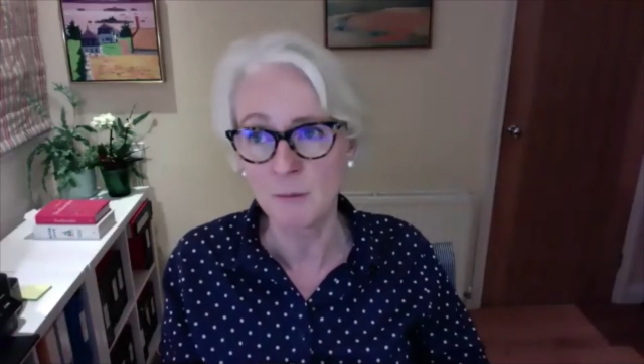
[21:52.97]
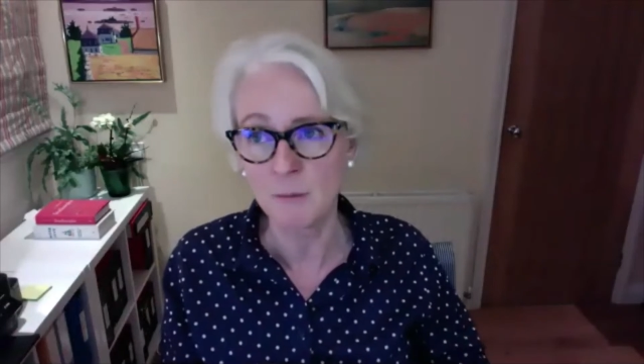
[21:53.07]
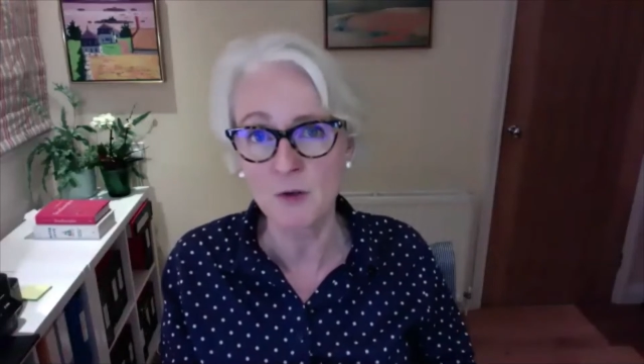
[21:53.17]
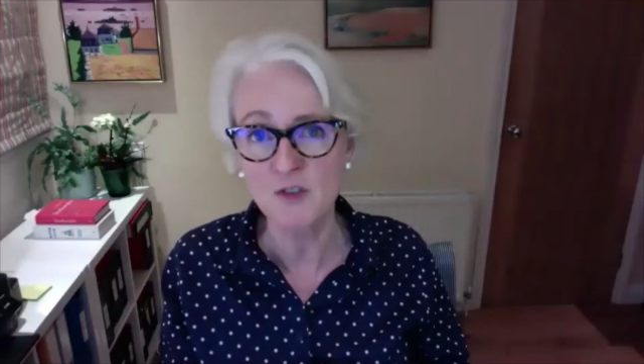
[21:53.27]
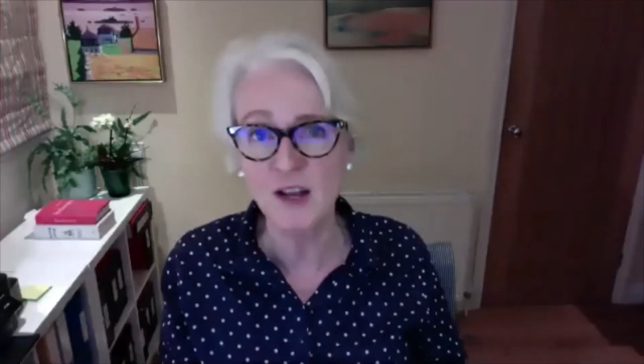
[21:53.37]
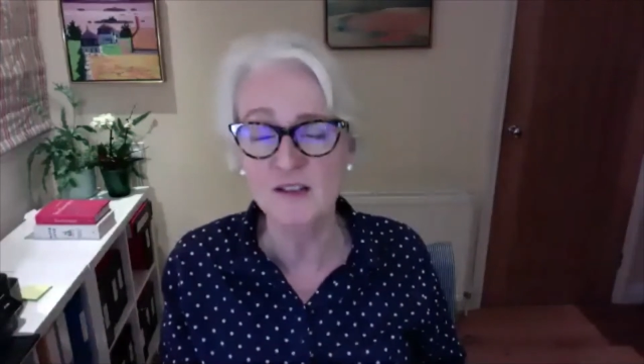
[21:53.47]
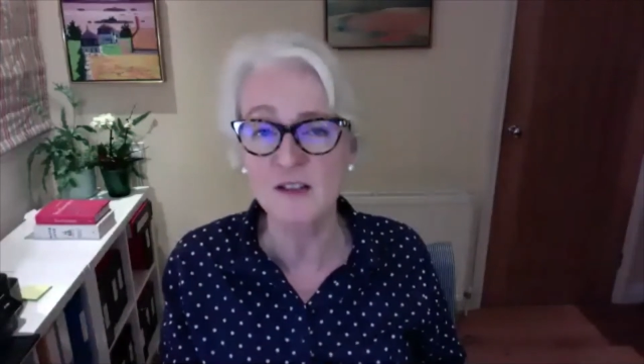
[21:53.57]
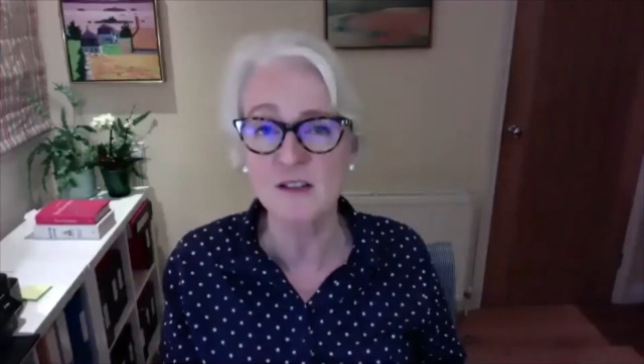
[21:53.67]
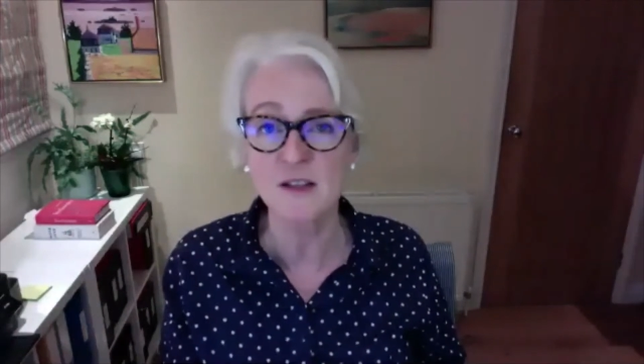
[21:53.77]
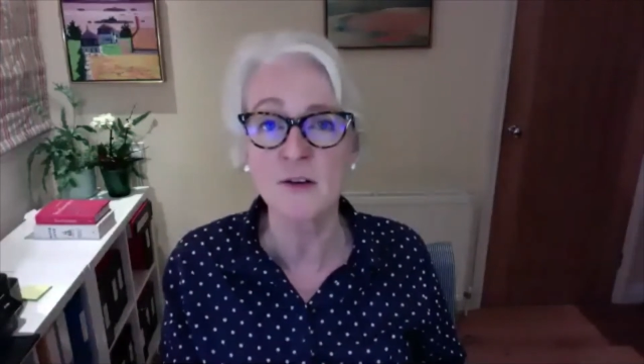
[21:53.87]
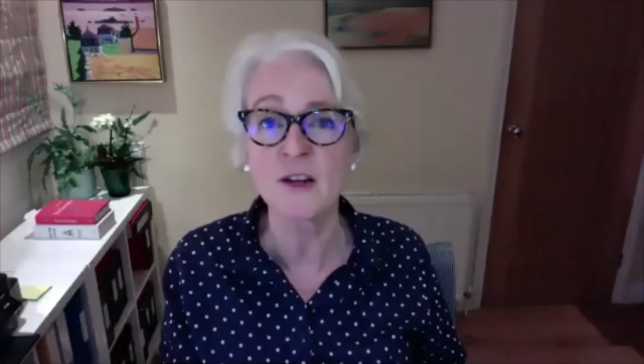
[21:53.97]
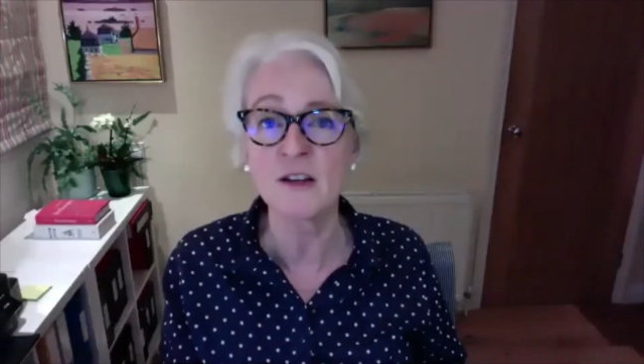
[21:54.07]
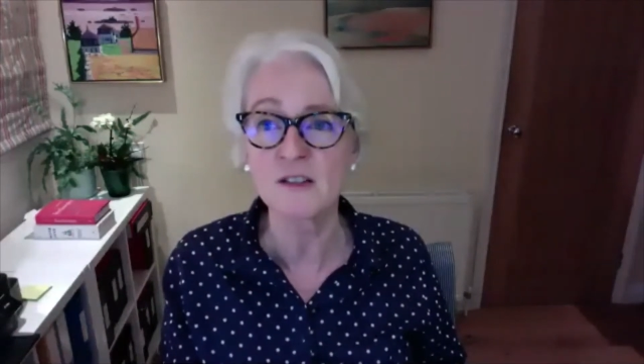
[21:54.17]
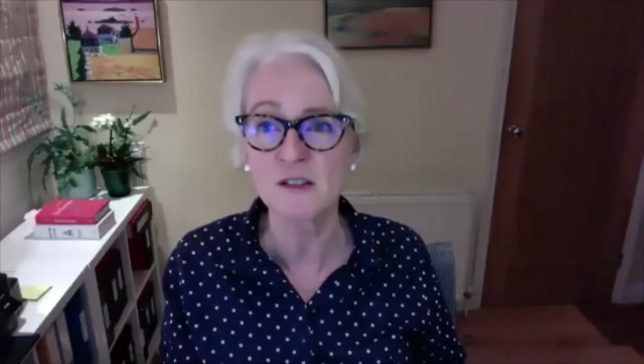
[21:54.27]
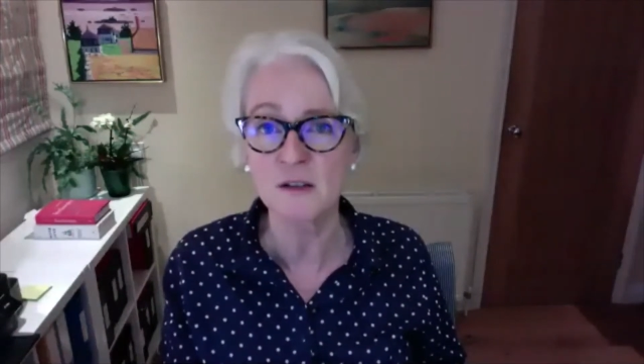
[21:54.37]
most cases there
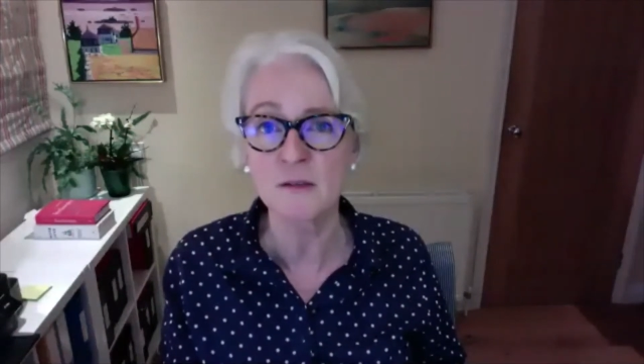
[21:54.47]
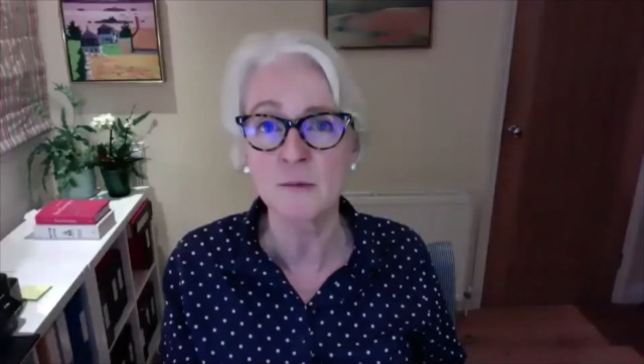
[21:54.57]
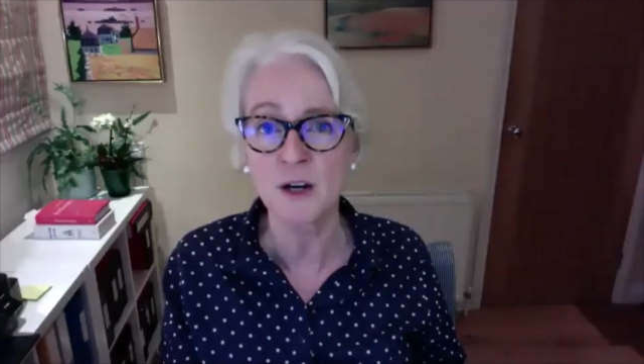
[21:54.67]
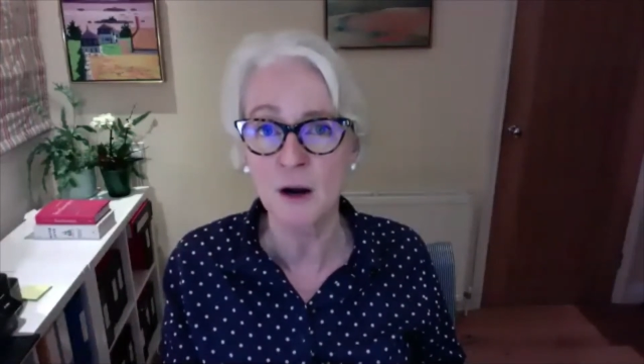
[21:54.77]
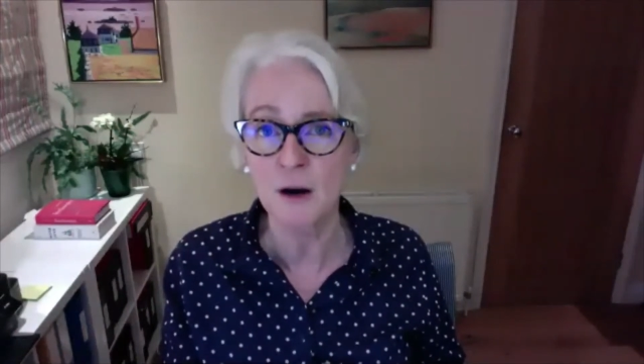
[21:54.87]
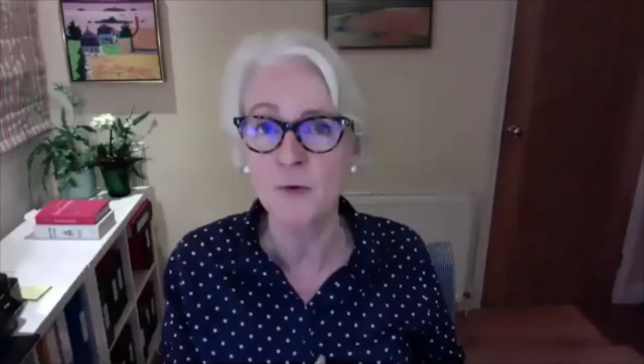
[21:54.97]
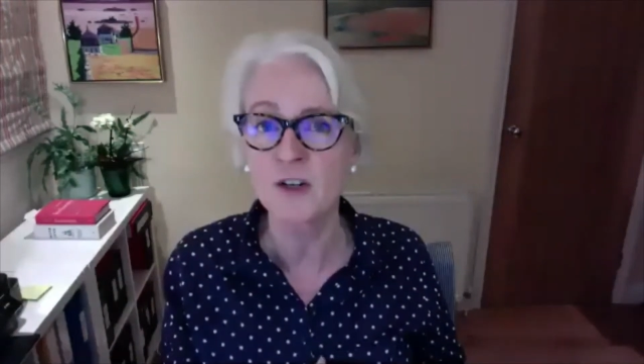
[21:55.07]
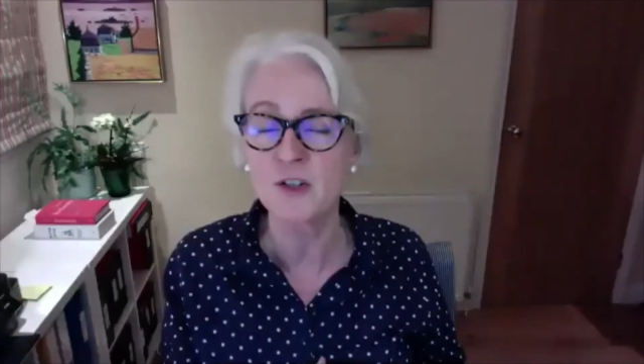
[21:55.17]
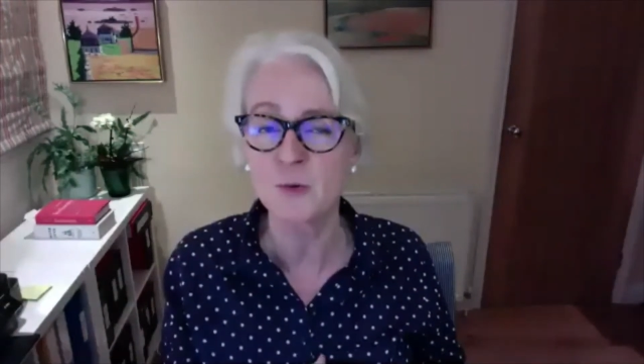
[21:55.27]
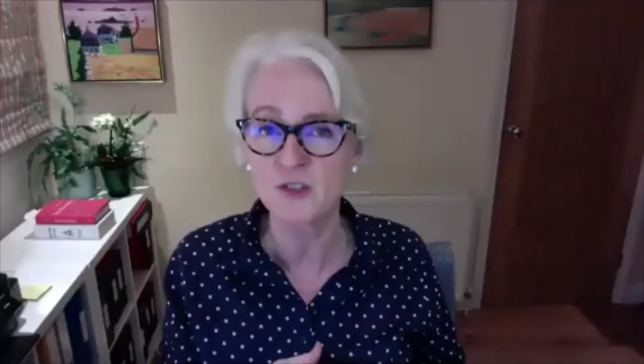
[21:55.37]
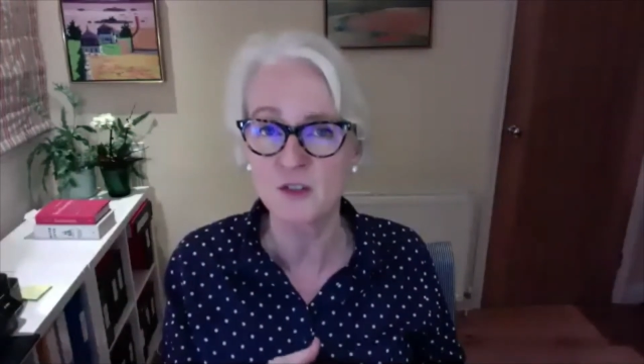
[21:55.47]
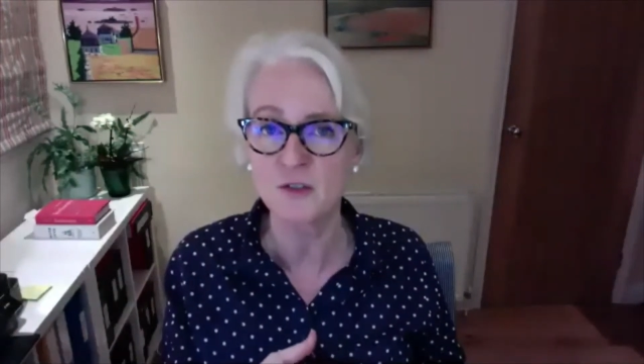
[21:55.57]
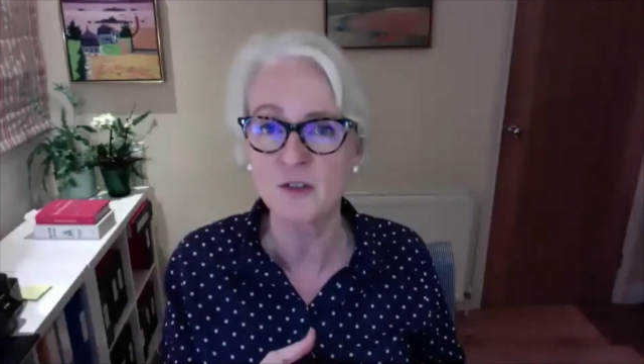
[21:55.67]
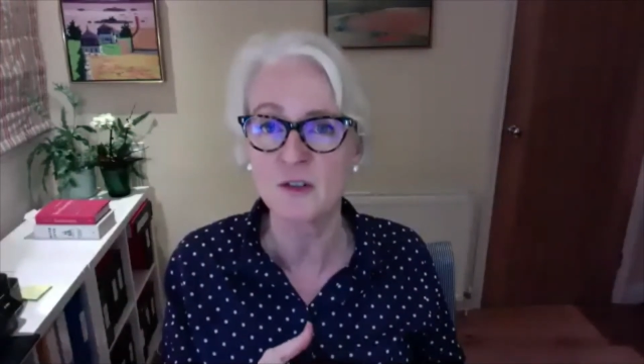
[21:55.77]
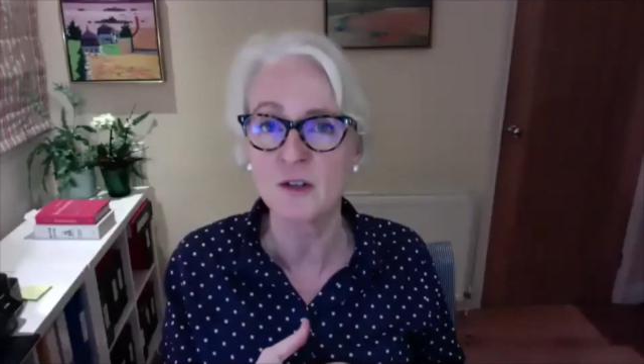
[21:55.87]
is recovery to a
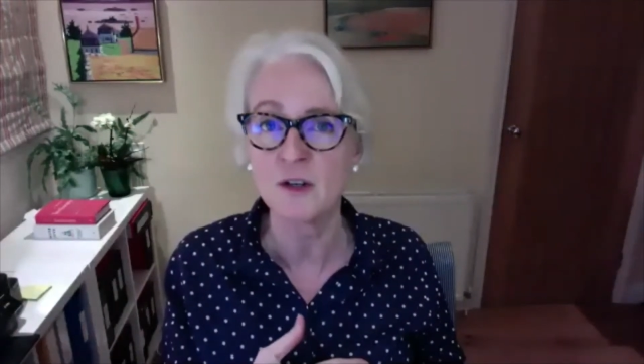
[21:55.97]
certain